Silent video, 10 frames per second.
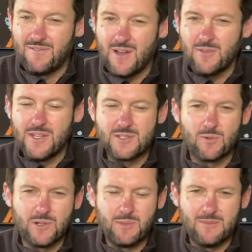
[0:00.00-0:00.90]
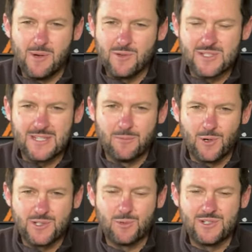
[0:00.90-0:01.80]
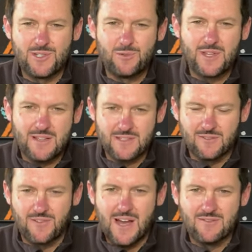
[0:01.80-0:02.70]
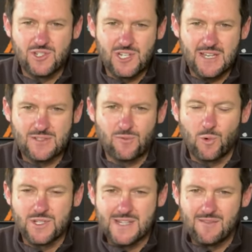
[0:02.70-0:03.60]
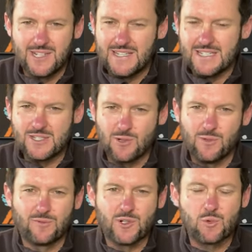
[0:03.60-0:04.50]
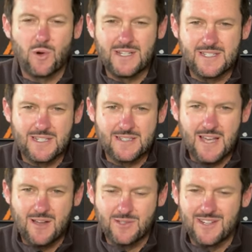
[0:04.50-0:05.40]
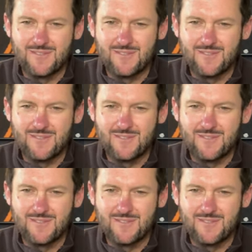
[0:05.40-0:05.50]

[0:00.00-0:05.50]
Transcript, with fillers: I found this one to be most similar to a 2005 GX470 that sold for 26,000 in